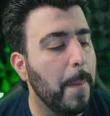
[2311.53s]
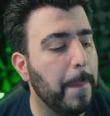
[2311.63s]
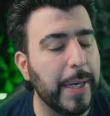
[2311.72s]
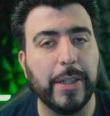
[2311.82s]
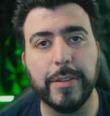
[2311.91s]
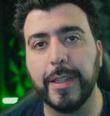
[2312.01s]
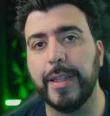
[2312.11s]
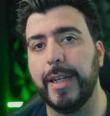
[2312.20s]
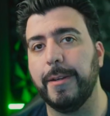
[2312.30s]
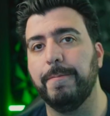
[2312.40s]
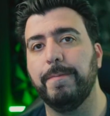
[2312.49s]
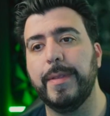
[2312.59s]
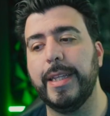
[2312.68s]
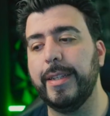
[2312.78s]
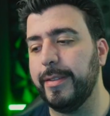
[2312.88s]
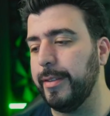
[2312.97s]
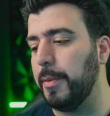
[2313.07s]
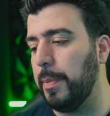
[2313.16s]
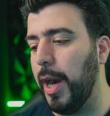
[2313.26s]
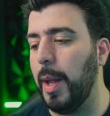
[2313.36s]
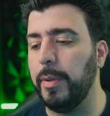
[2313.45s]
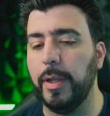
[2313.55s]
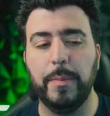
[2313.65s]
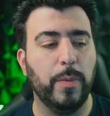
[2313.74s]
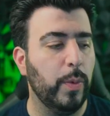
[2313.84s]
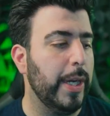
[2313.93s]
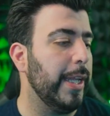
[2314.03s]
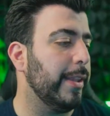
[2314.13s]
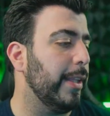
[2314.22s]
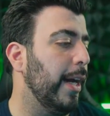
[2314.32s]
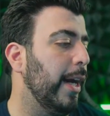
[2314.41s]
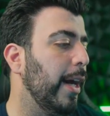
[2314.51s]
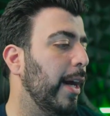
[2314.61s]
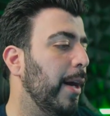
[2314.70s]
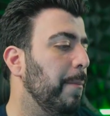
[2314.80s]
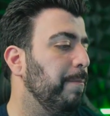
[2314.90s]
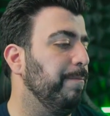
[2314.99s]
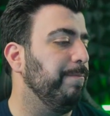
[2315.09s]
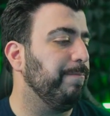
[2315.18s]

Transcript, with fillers: But here's the thing: this is the problem with um,